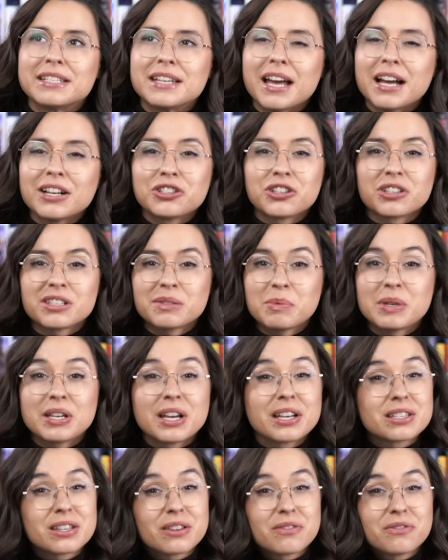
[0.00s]
not just
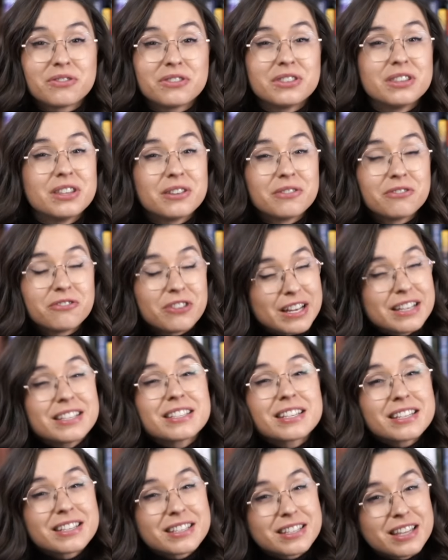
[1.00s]
because of the
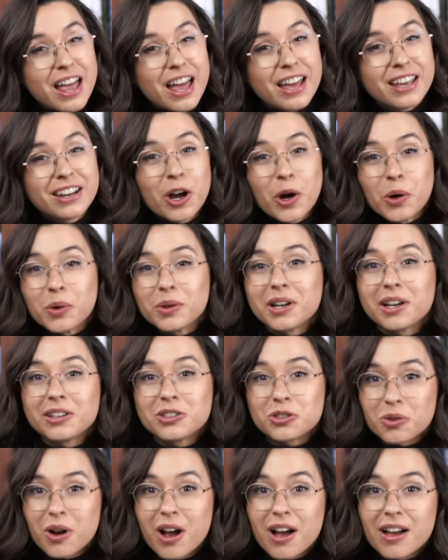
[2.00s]
faces that Oda
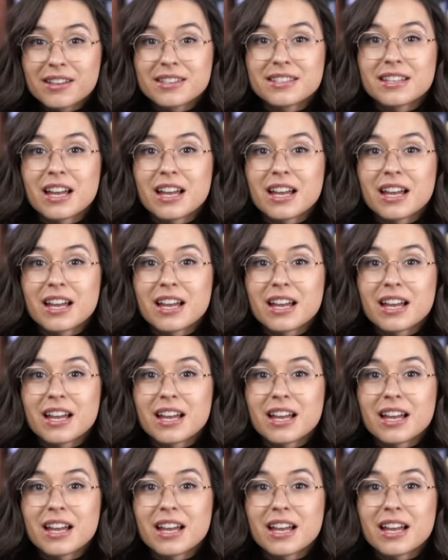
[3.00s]
draws,